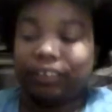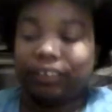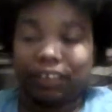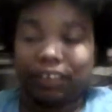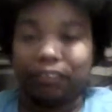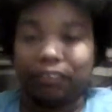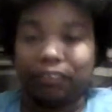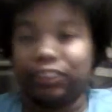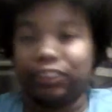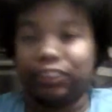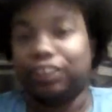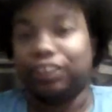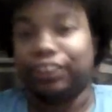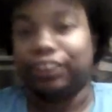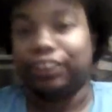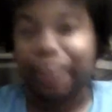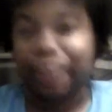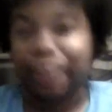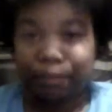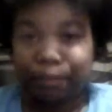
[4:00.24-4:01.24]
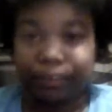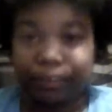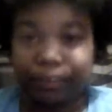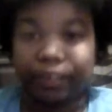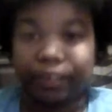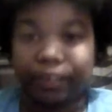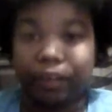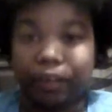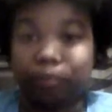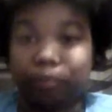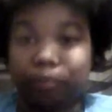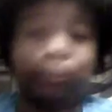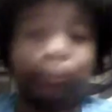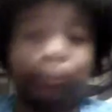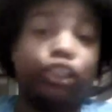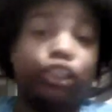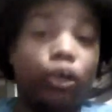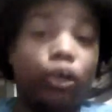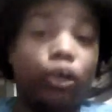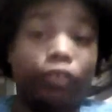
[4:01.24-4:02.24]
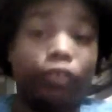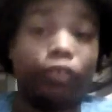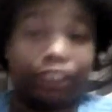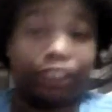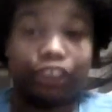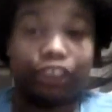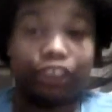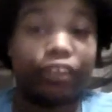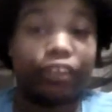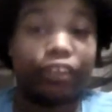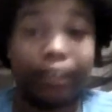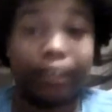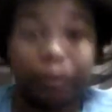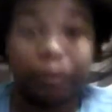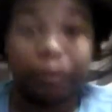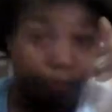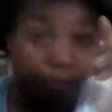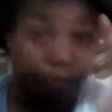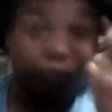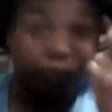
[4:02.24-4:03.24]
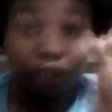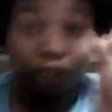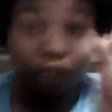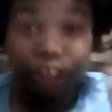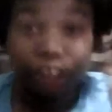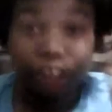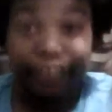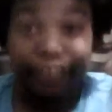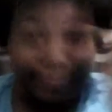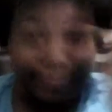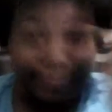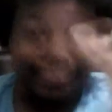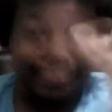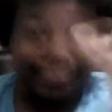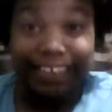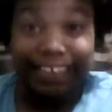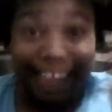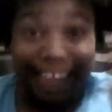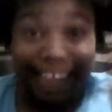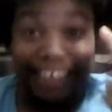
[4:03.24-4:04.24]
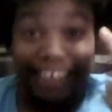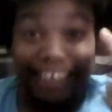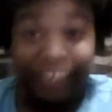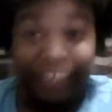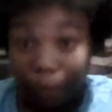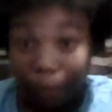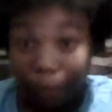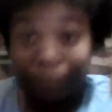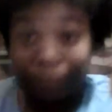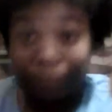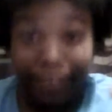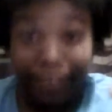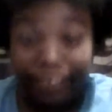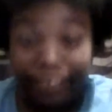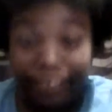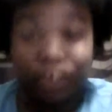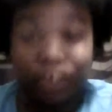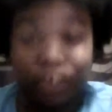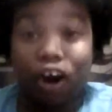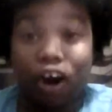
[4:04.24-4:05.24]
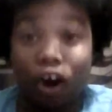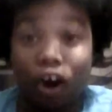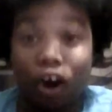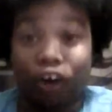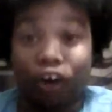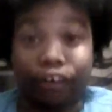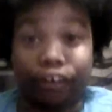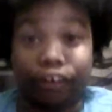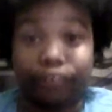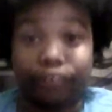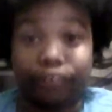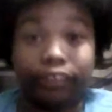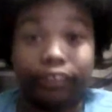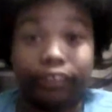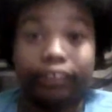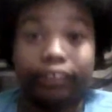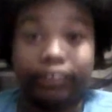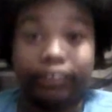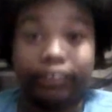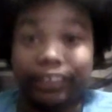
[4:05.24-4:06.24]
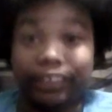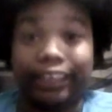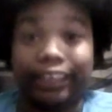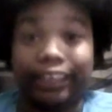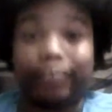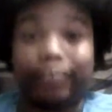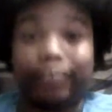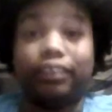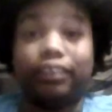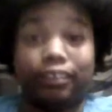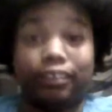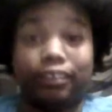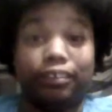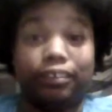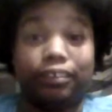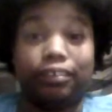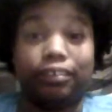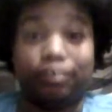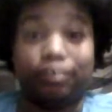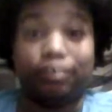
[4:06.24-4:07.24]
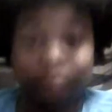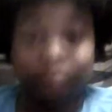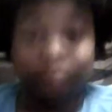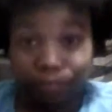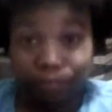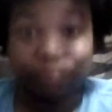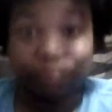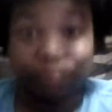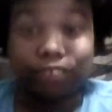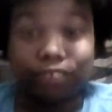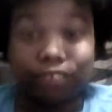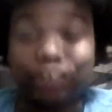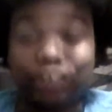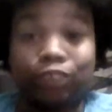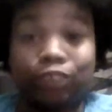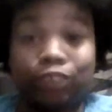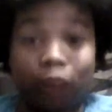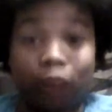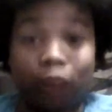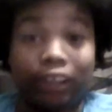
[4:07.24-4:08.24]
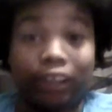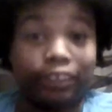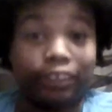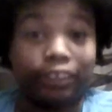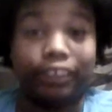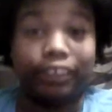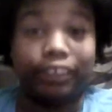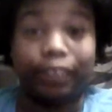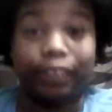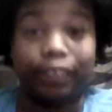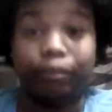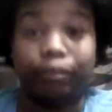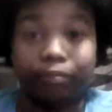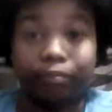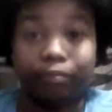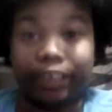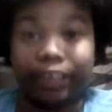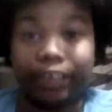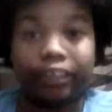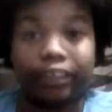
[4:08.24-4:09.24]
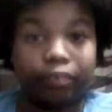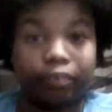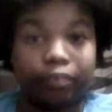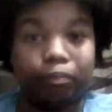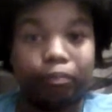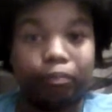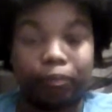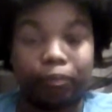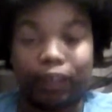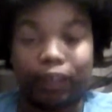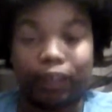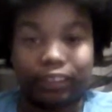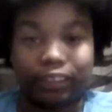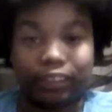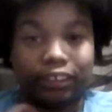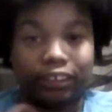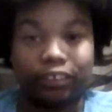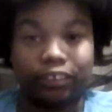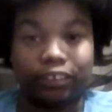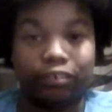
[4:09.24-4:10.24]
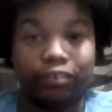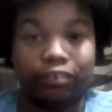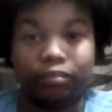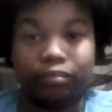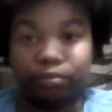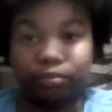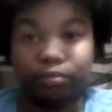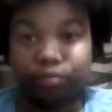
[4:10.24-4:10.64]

this conversation is happening, Michonne is straight up looking dead at him, like, hard, like, she's watching him, like, watching